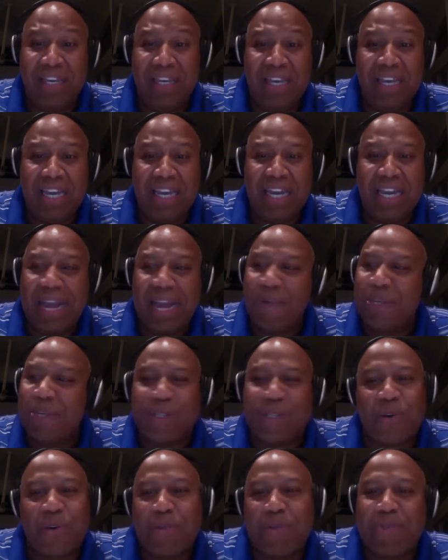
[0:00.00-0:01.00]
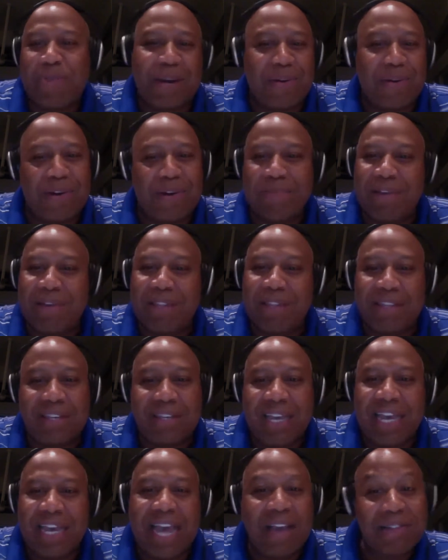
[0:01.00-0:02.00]
And I would joke with my grandmother.
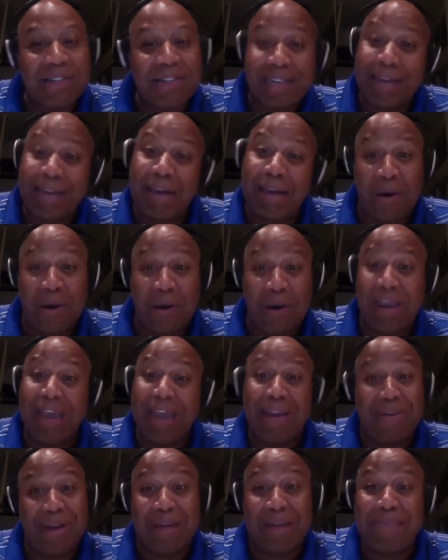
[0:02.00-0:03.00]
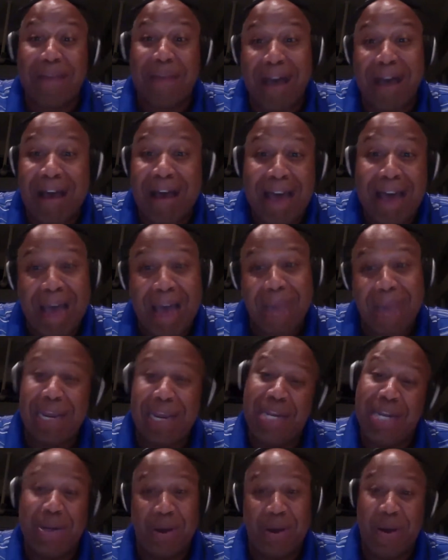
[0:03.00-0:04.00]
I was like, okay, grandma, I'm going to eat a
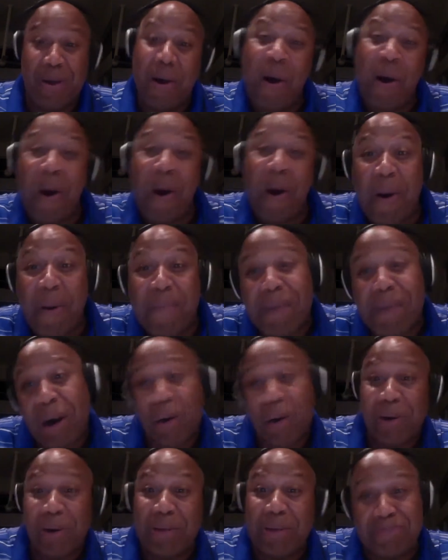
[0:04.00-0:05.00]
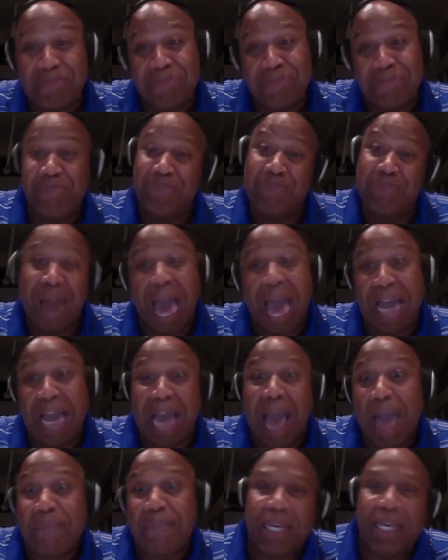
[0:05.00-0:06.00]
whole bowl of black-eyed
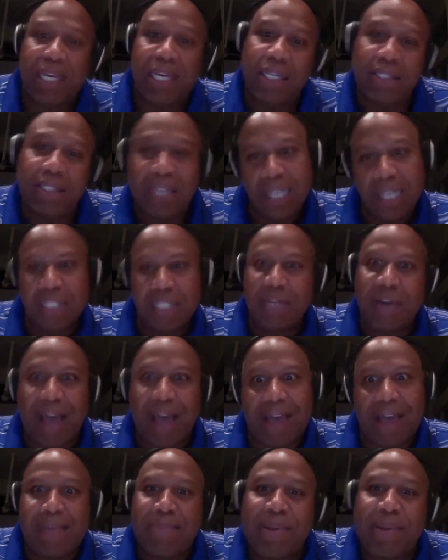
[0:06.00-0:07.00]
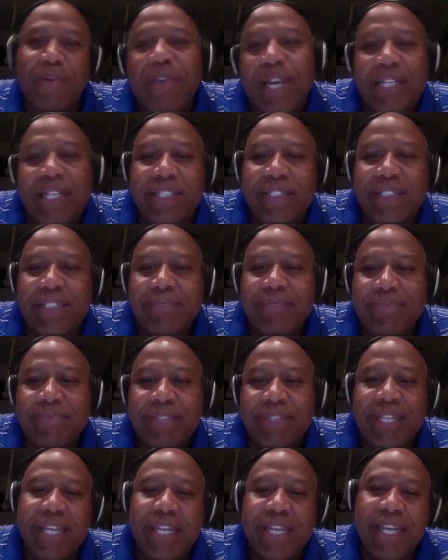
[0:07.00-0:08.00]
peas so I can be rich.
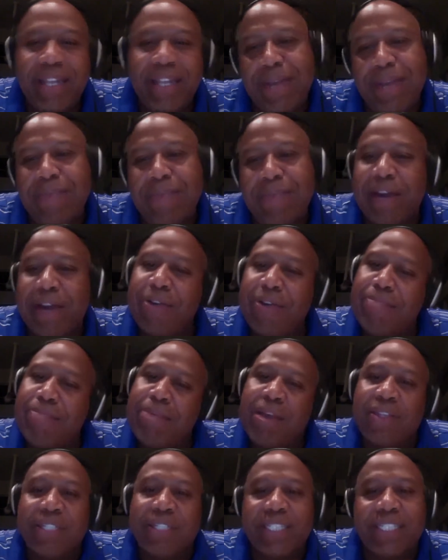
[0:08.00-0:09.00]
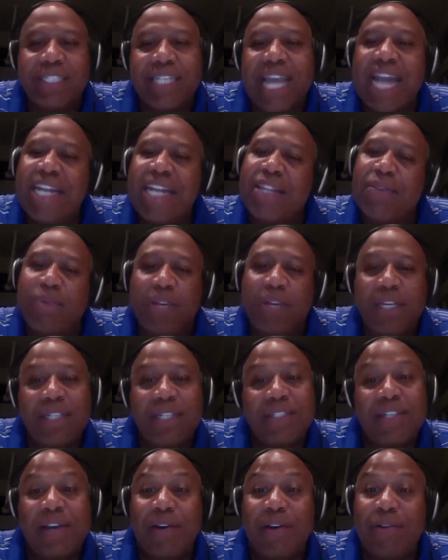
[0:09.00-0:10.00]
Love my grandmother. She's 93 years
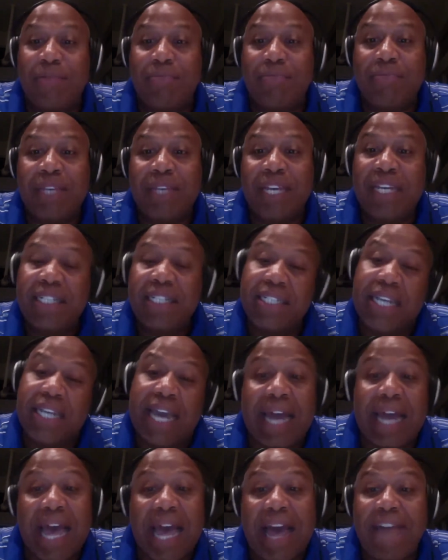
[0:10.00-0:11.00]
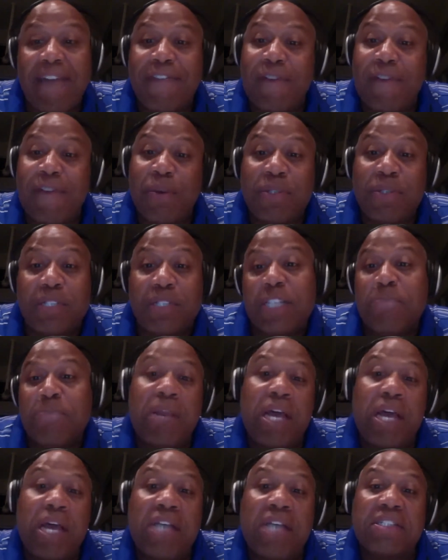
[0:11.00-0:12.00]
old. She got an iPhone 6
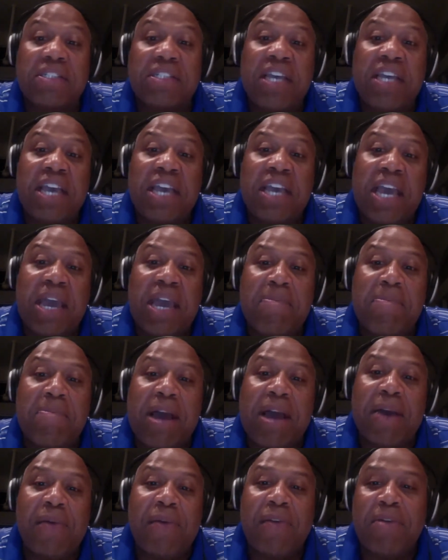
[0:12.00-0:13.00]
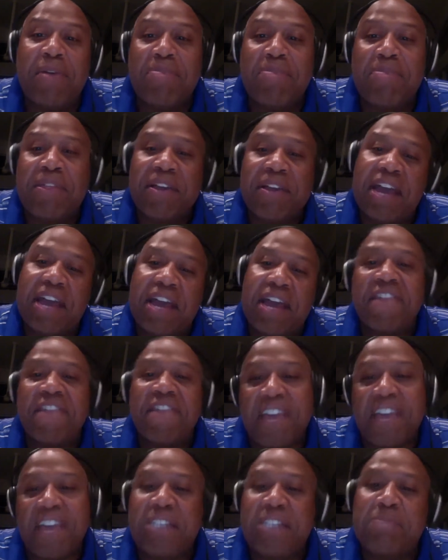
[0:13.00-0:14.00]
Plus. And my grandmother got a
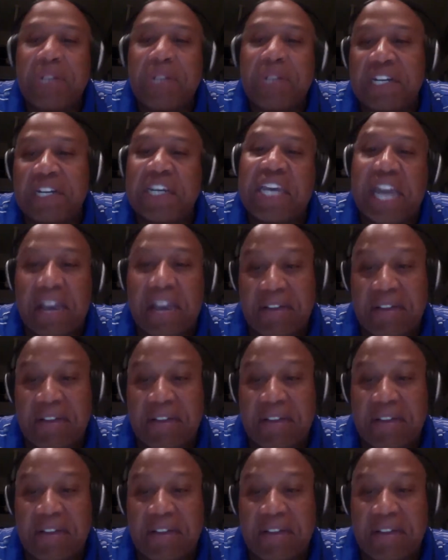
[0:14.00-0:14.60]
Facebook account.